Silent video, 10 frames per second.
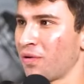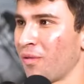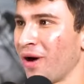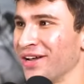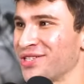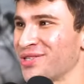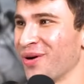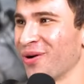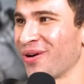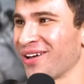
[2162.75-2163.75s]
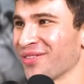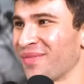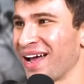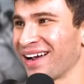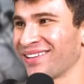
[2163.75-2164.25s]
White smoke out the
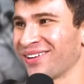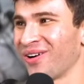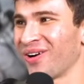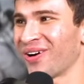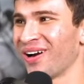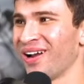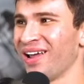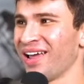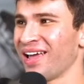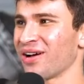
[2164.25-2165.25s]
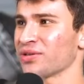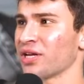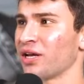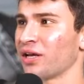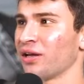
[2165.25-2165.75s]
back of the car, and I was
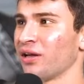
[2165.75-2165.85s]
like,